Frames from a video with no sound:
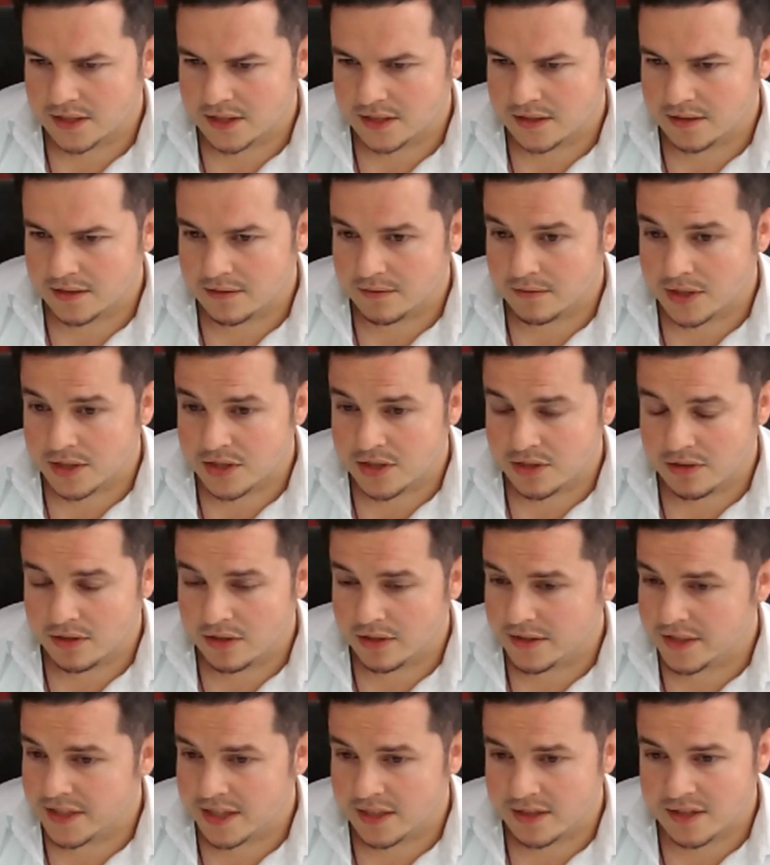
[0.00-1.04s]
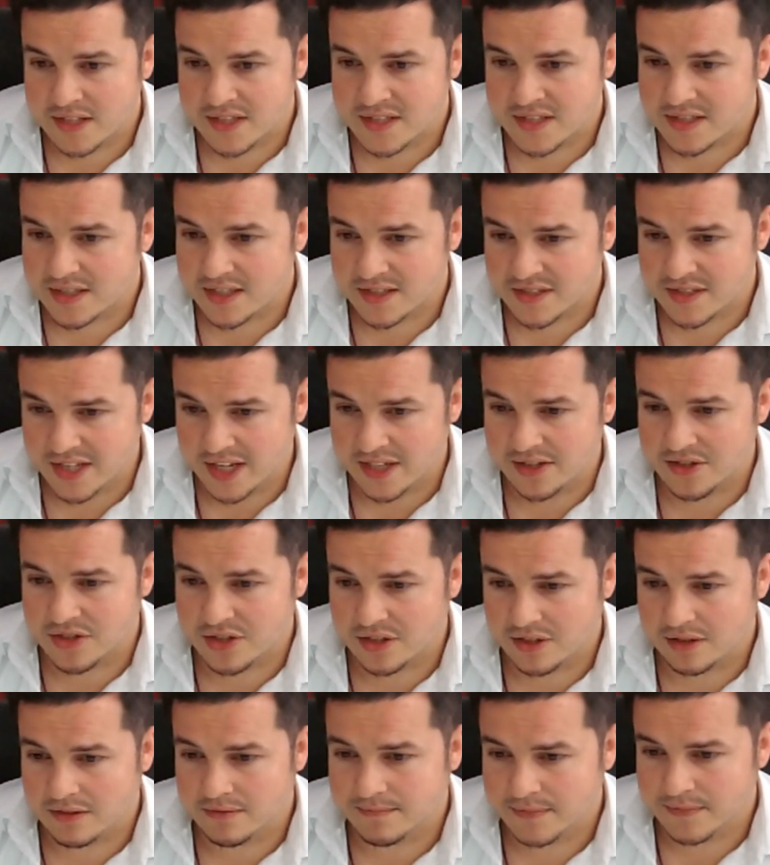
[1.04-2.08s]
what you learn here is
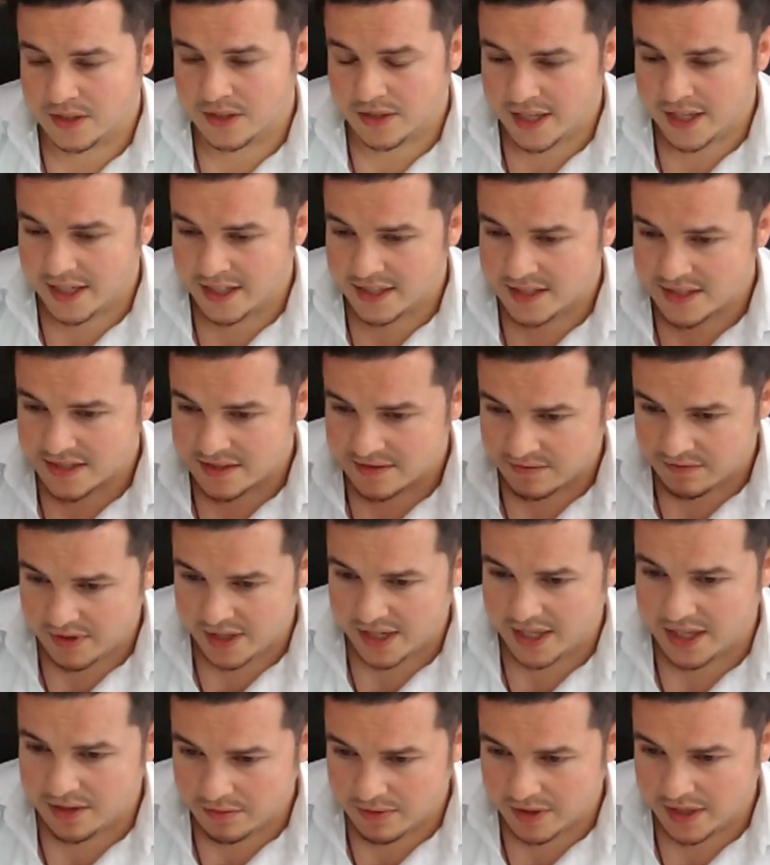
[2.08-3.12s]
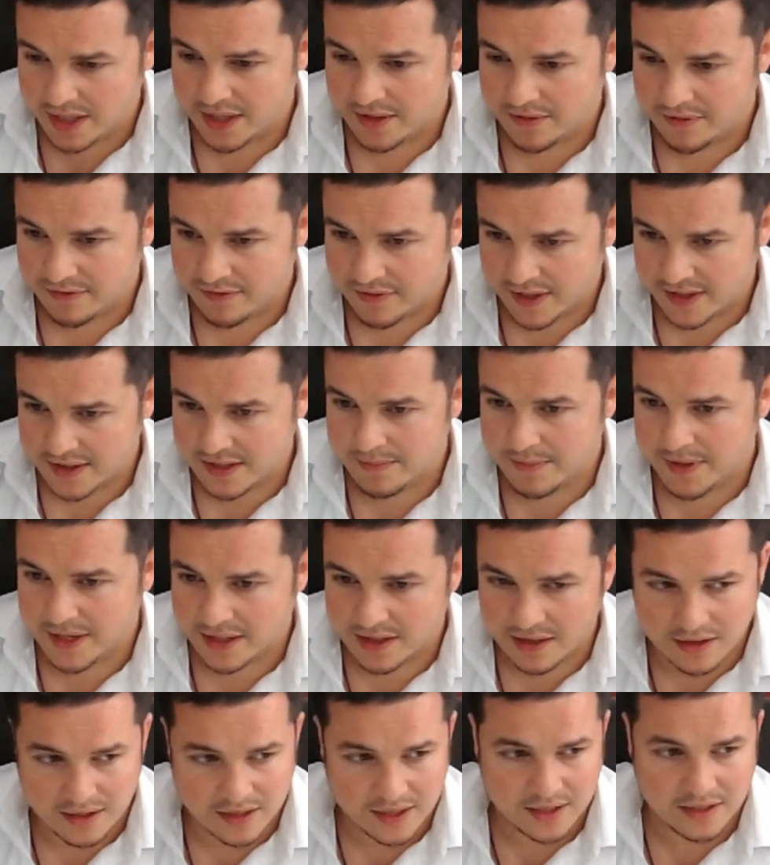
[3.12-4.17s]
essential. Okay, it's really
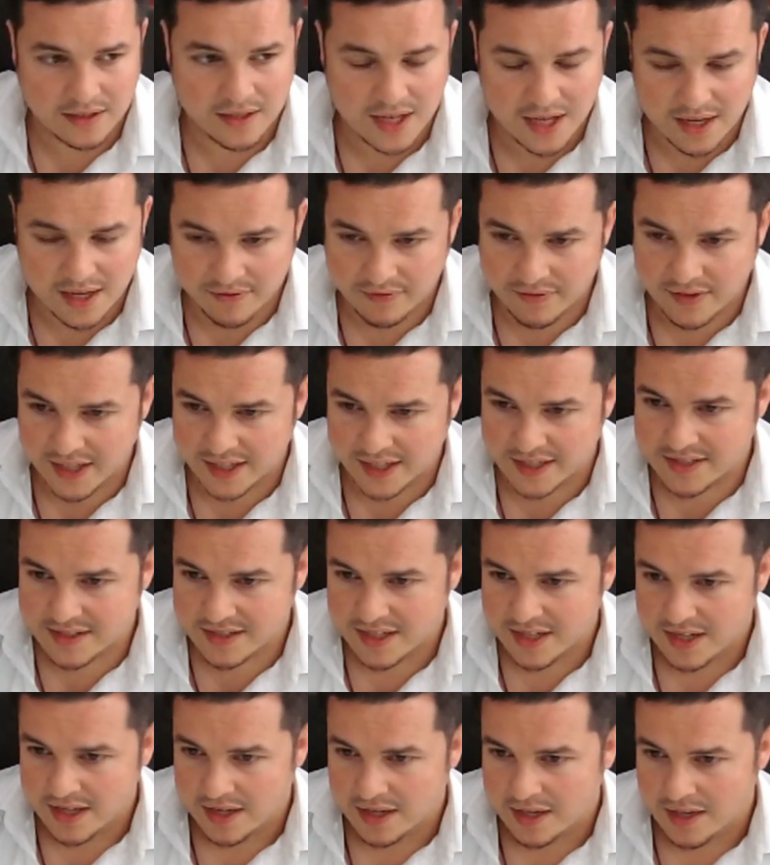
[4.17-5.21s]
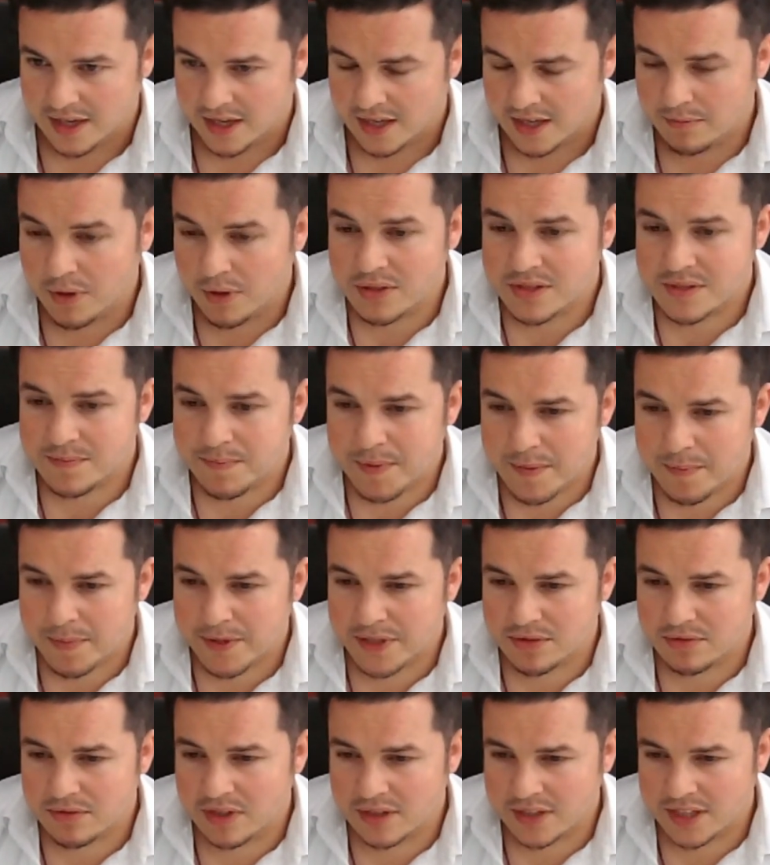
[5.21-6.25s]
fundamental in FX. And most people
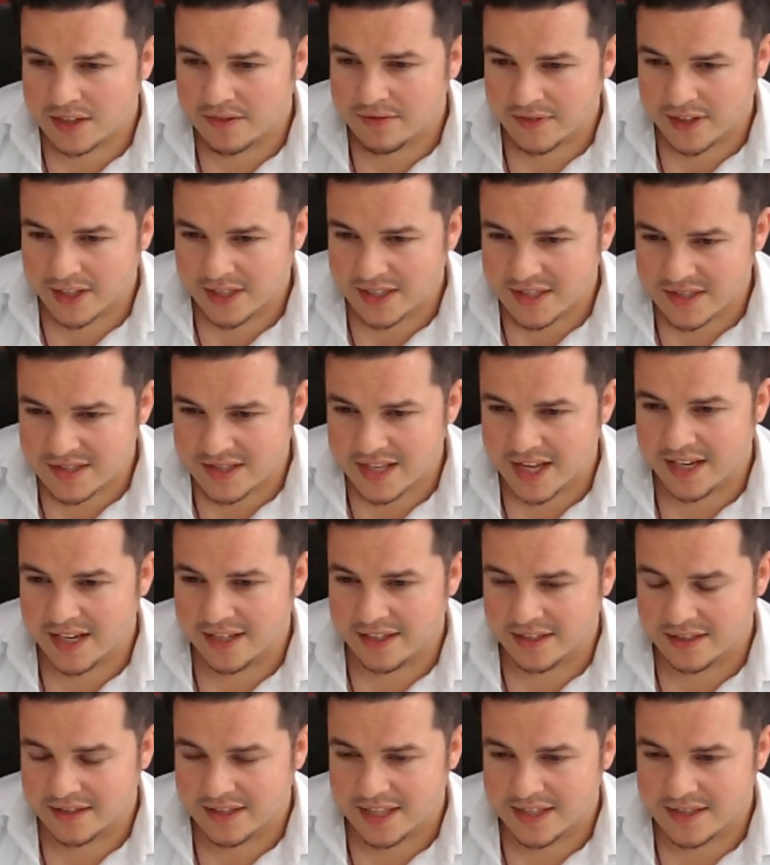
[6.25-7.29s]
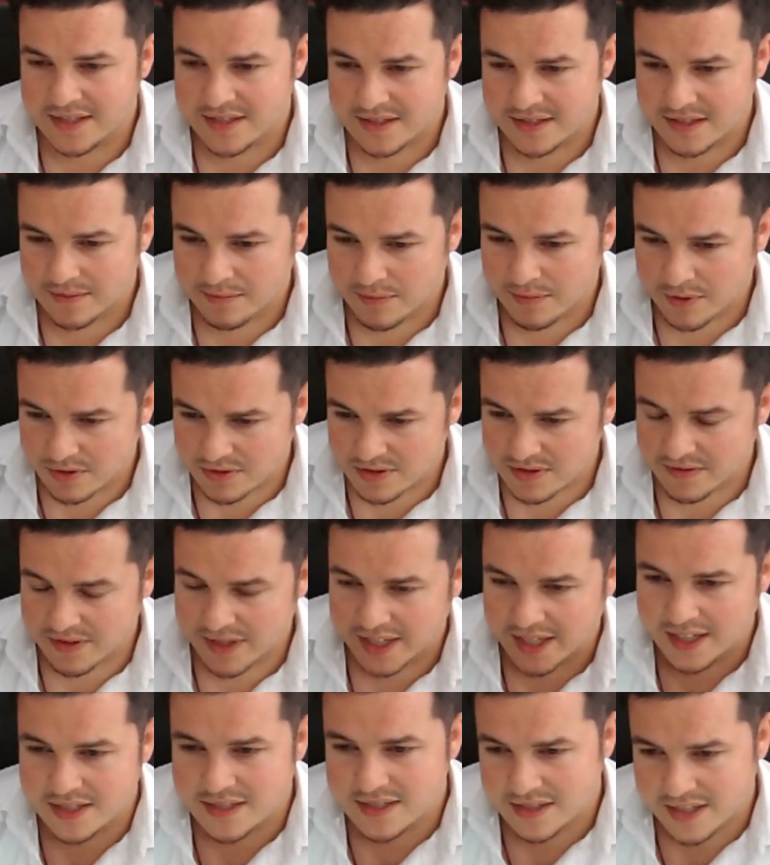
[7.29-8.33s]
do not even understand it. That's the most
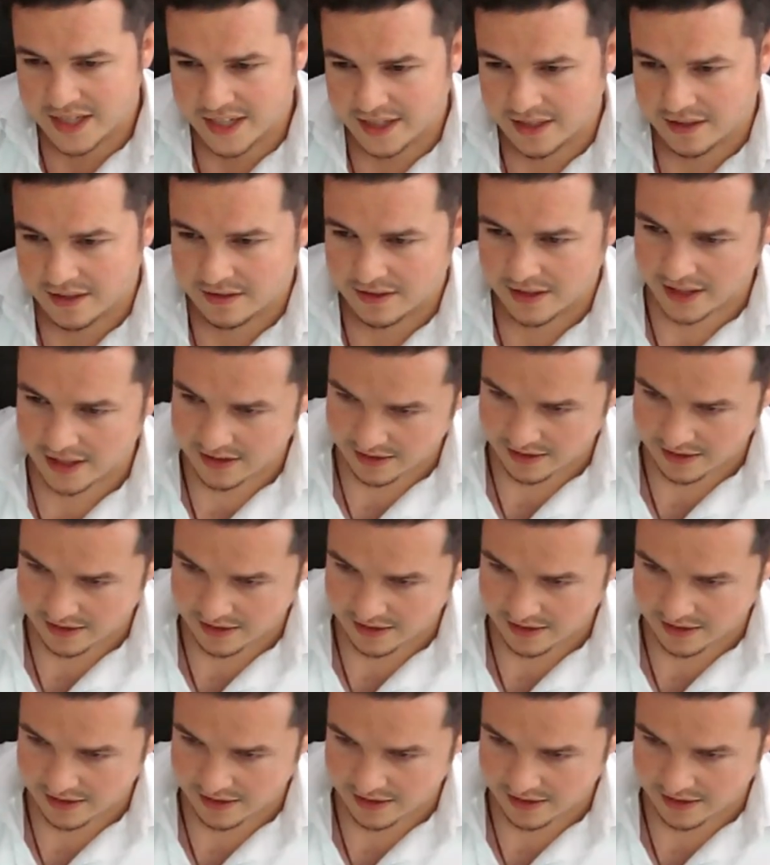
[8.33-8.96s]
ridiculous thing, okay?